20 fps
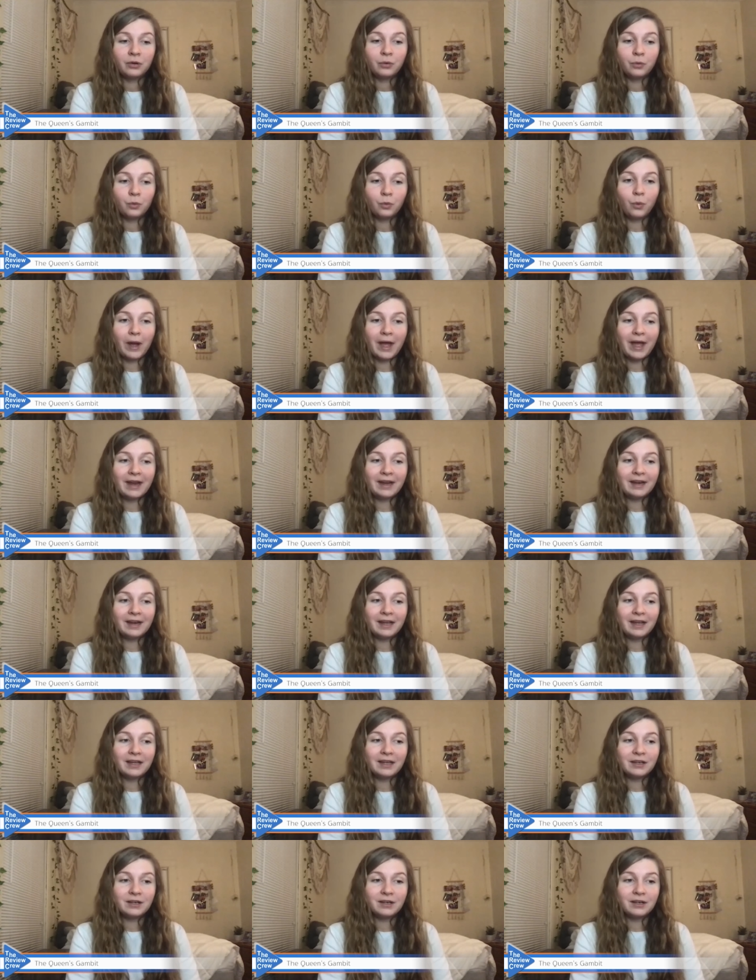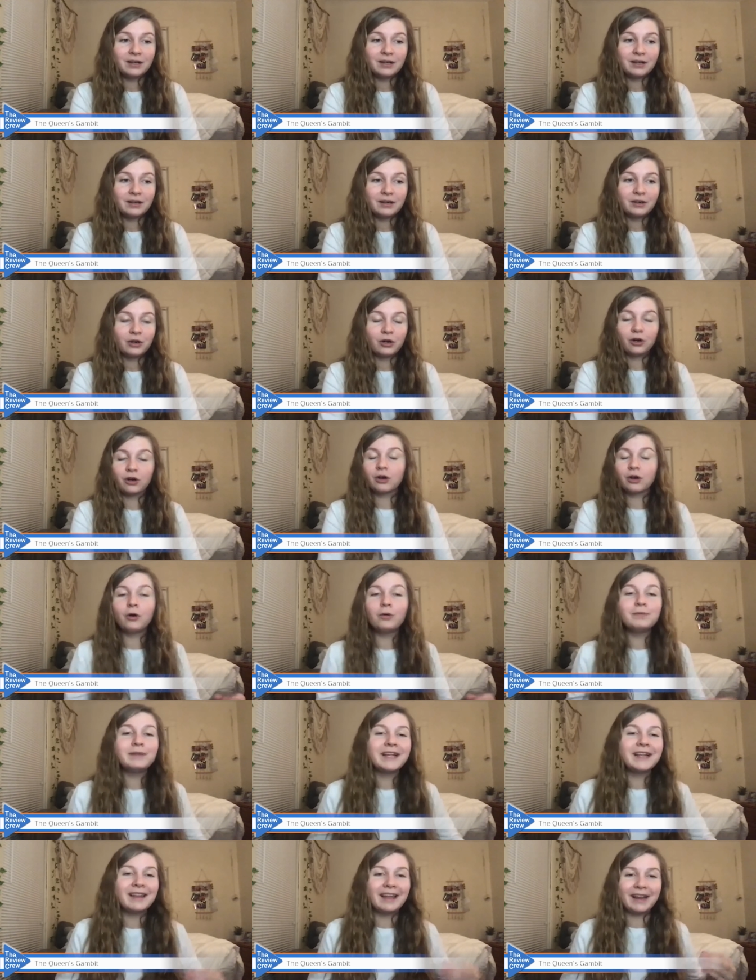when her
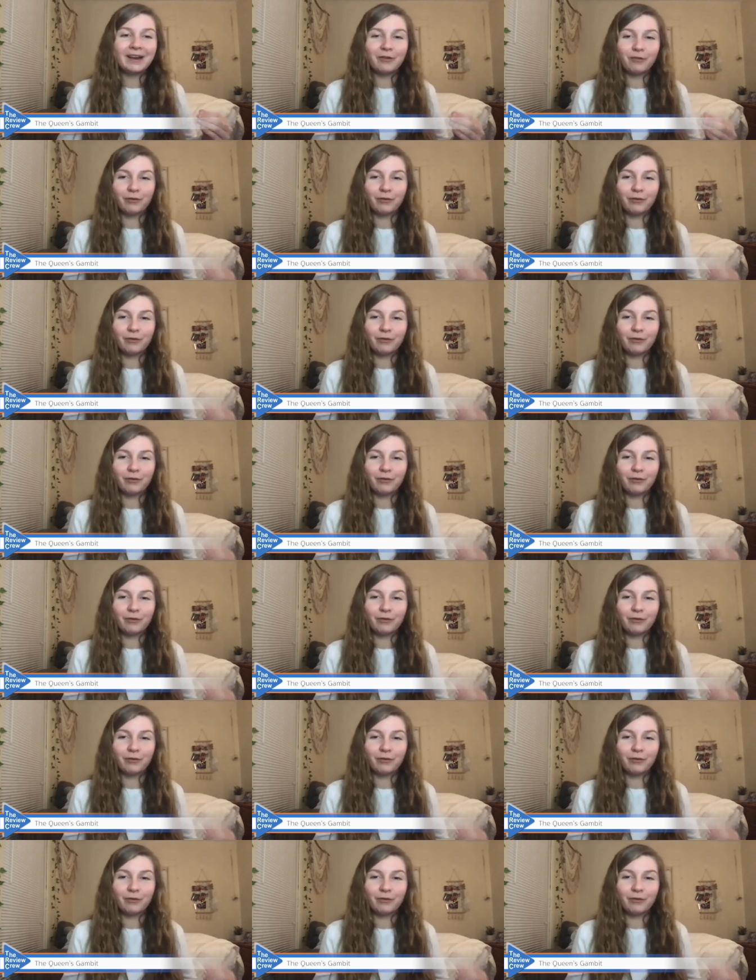only like